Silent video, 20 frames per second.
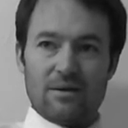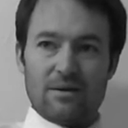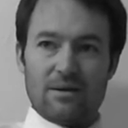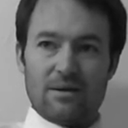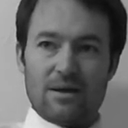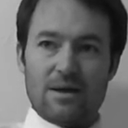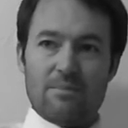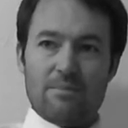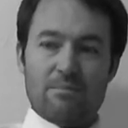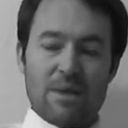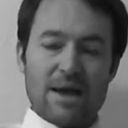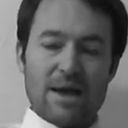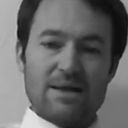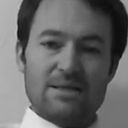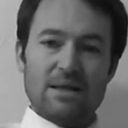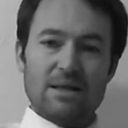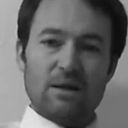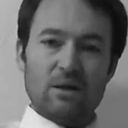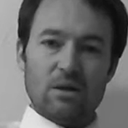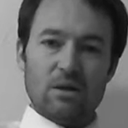it makes
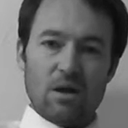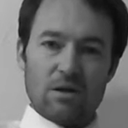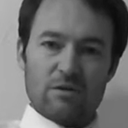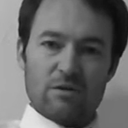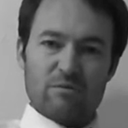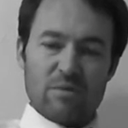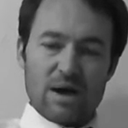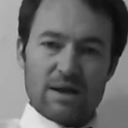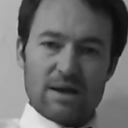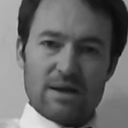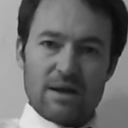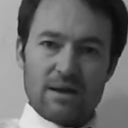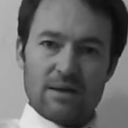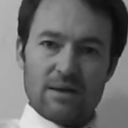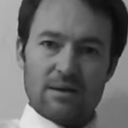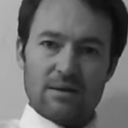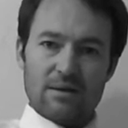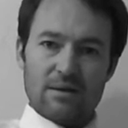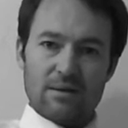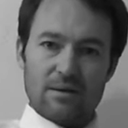a lot of money,
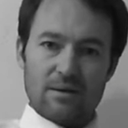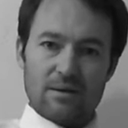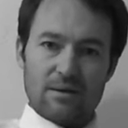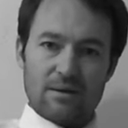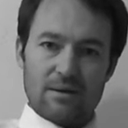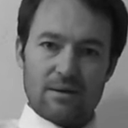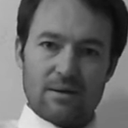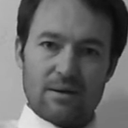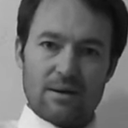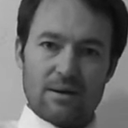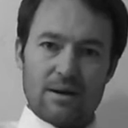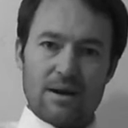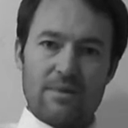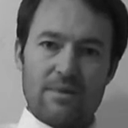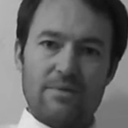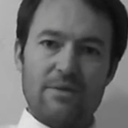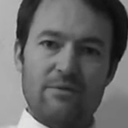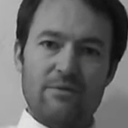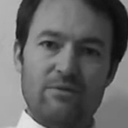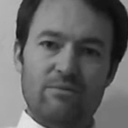
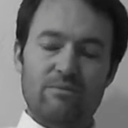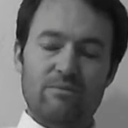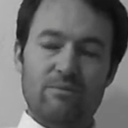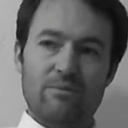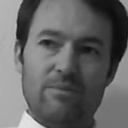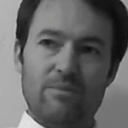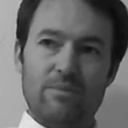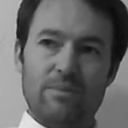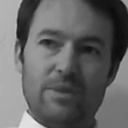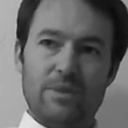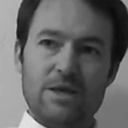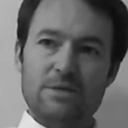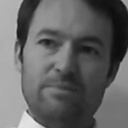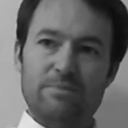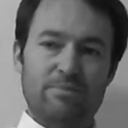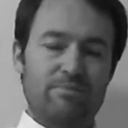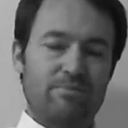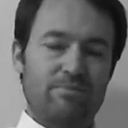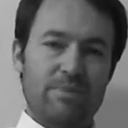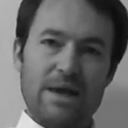and the these
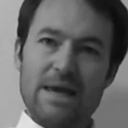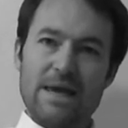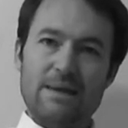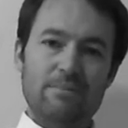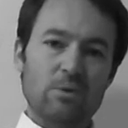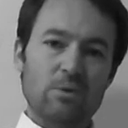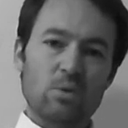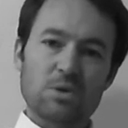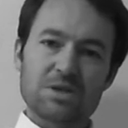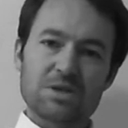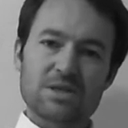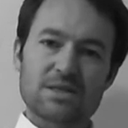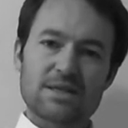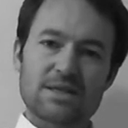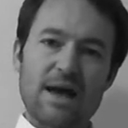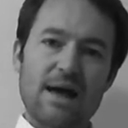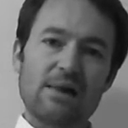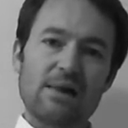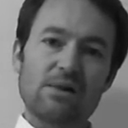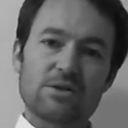people will
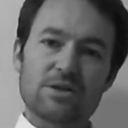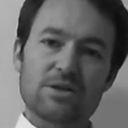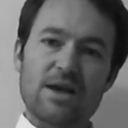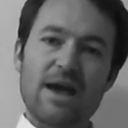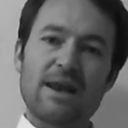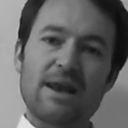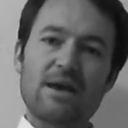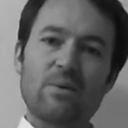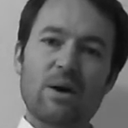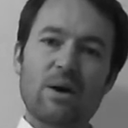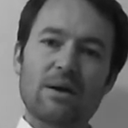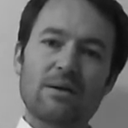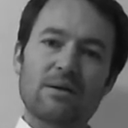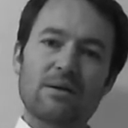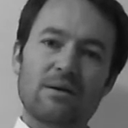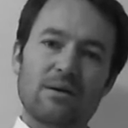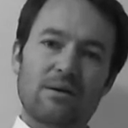sell to anyone,